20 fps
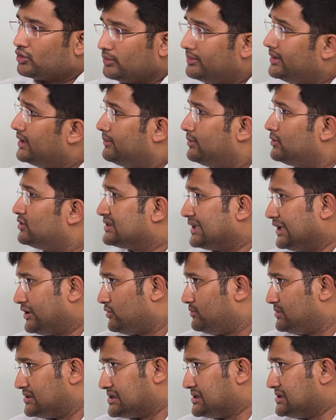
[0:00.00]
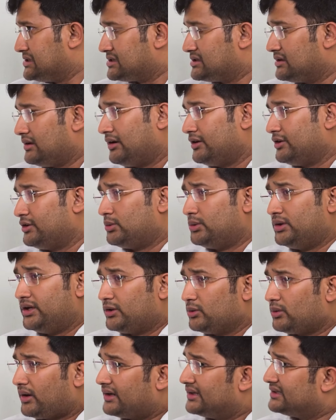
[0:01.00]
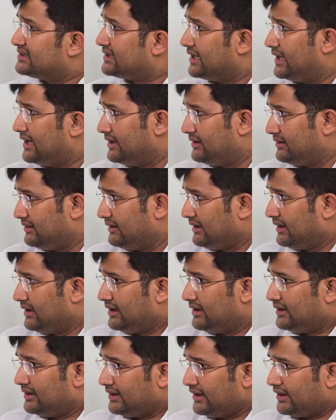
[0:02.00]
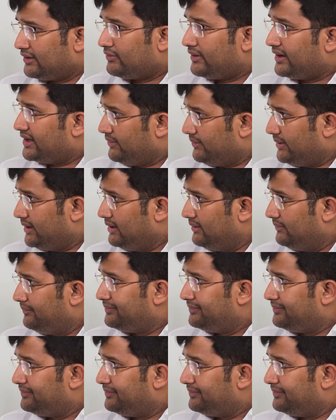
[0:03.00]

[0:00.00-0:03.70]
to be able to start your business. You need to understand it very well.